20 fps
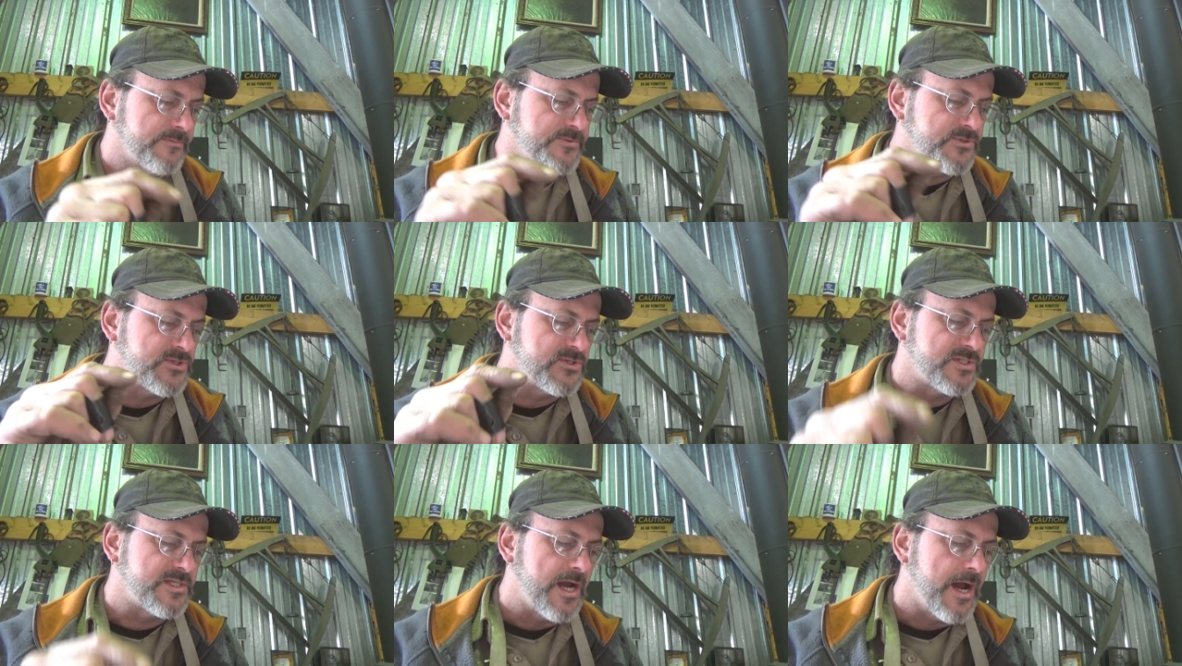of
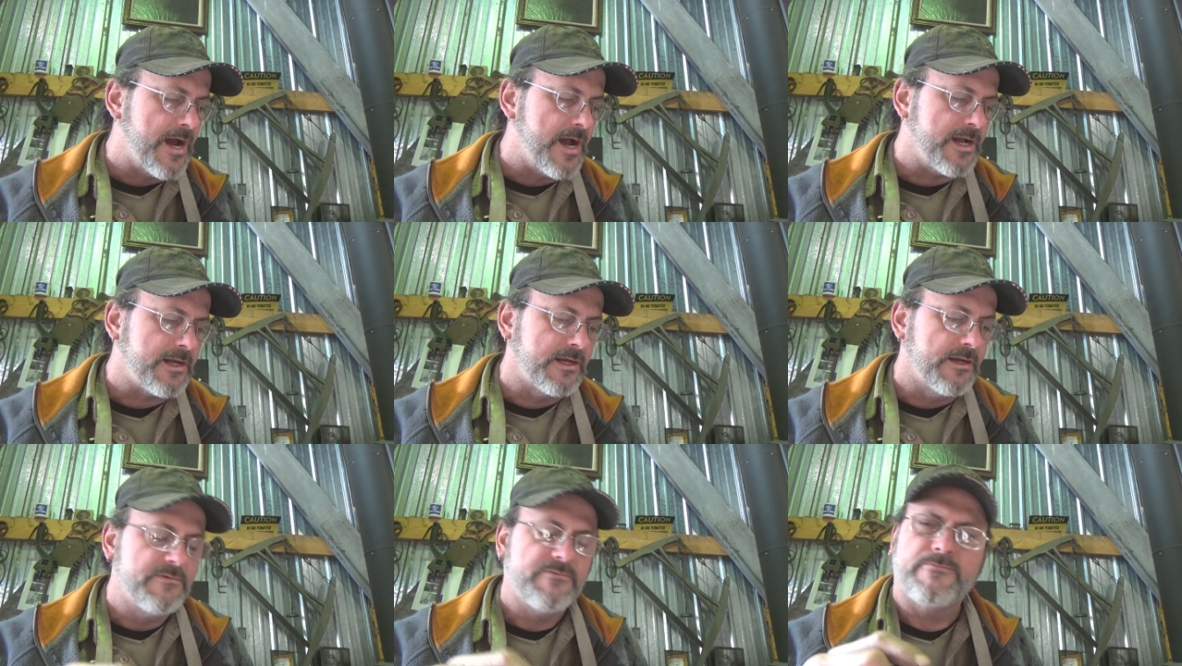
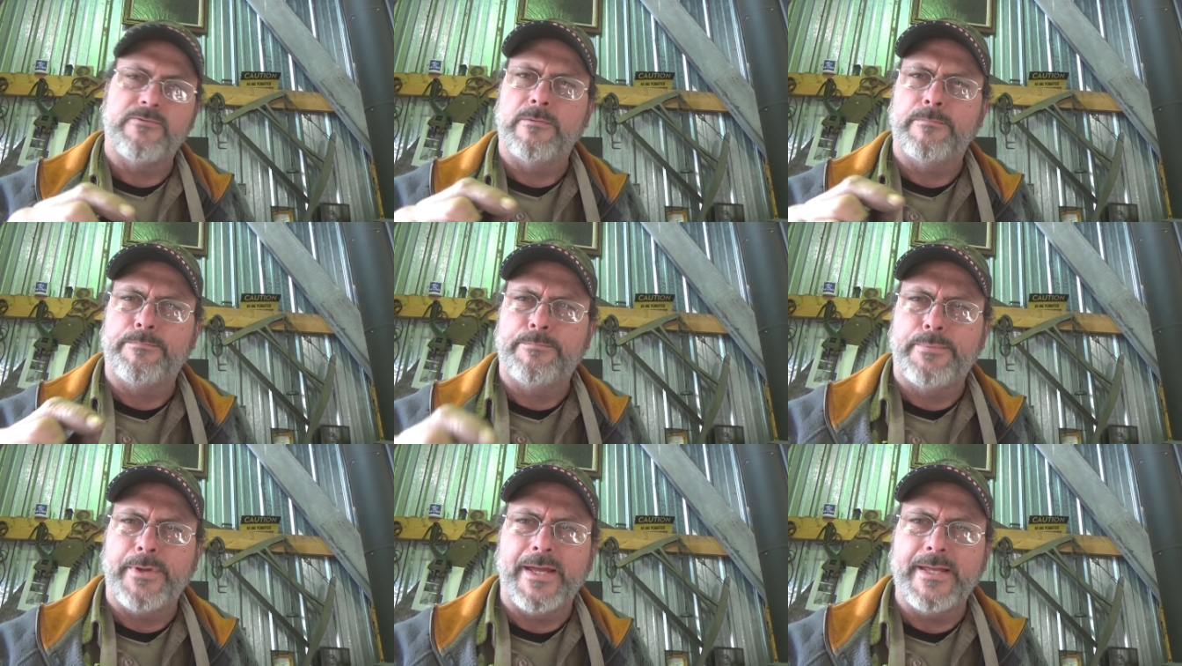Stock for
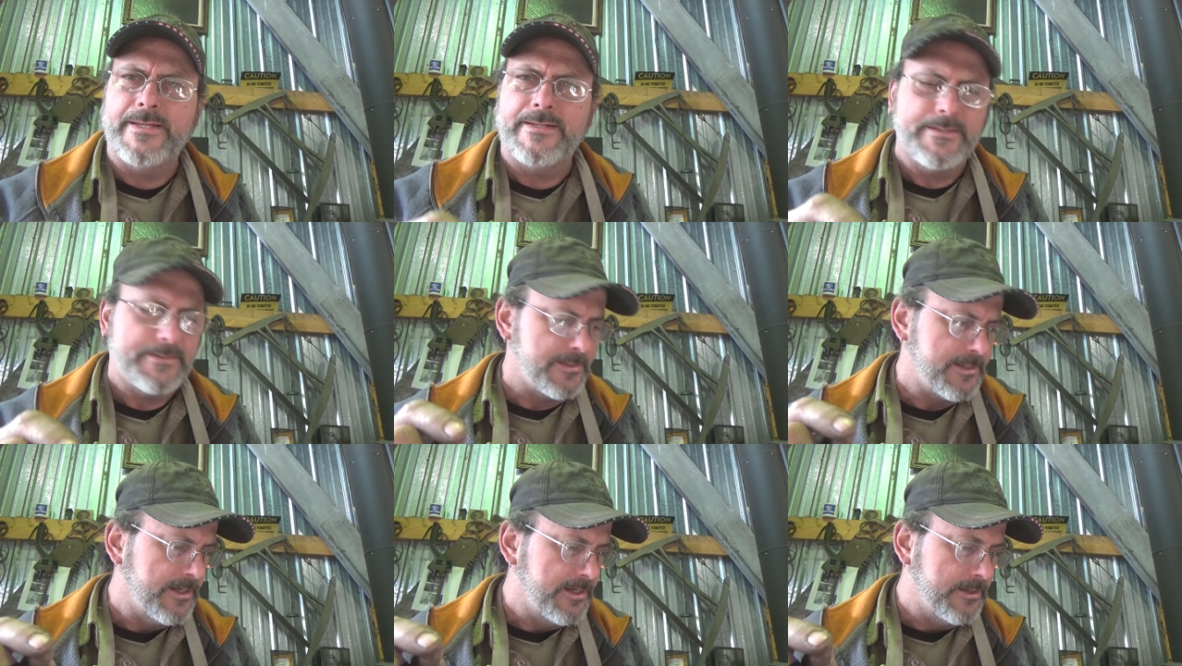
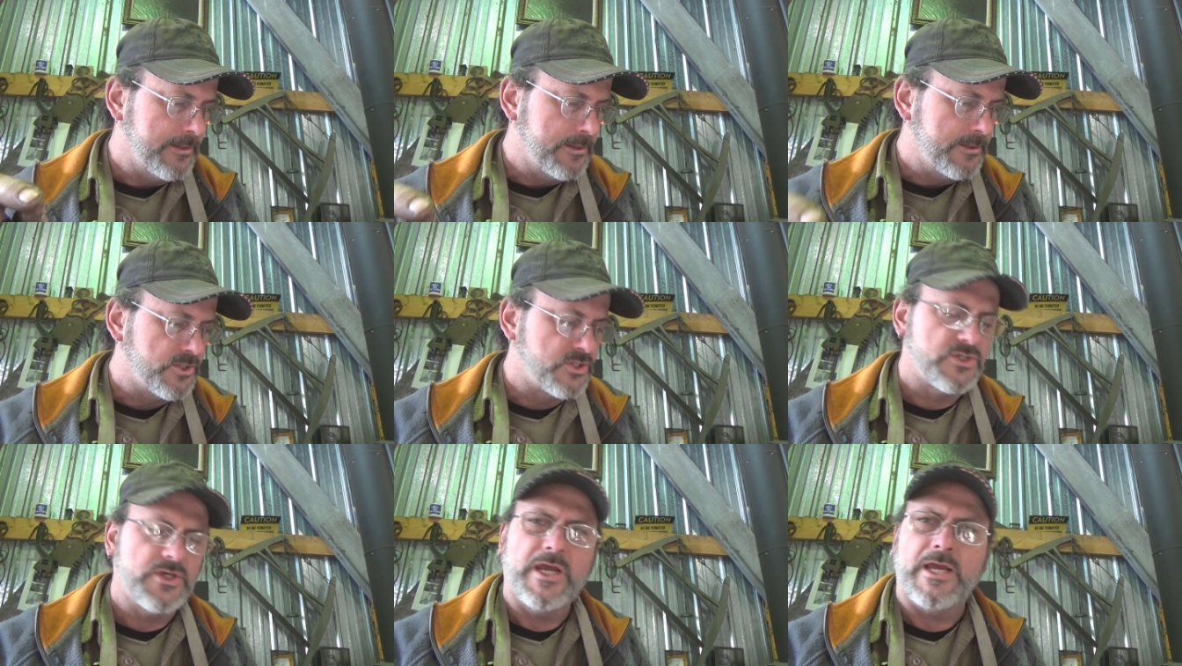Bent
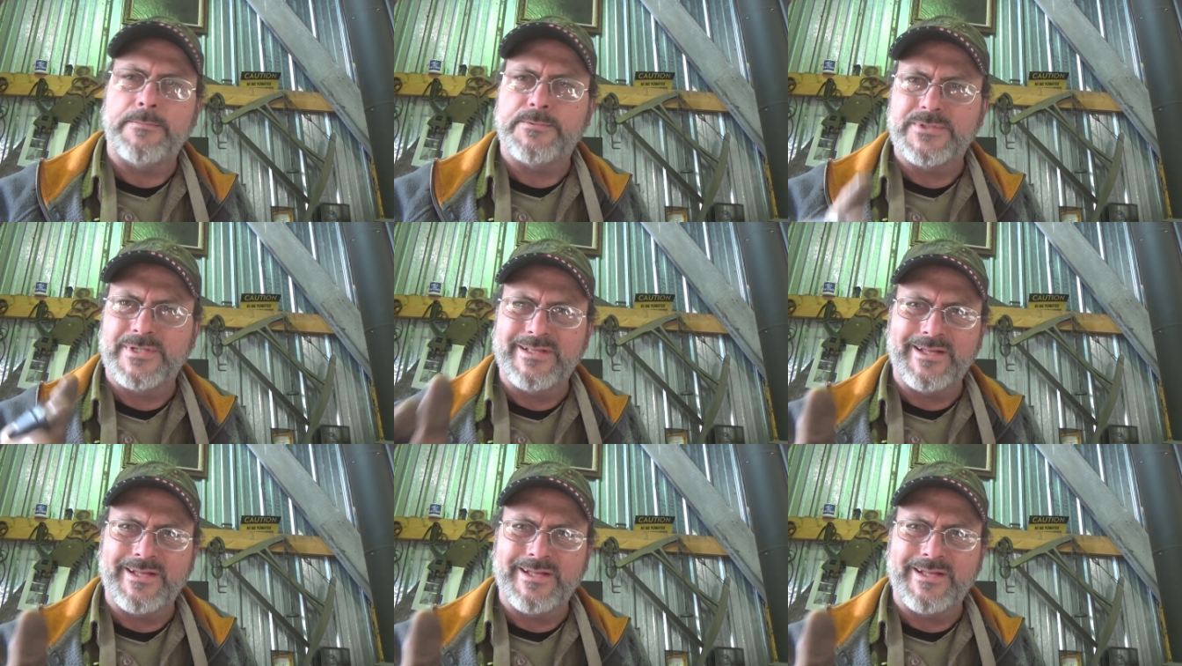Shapes.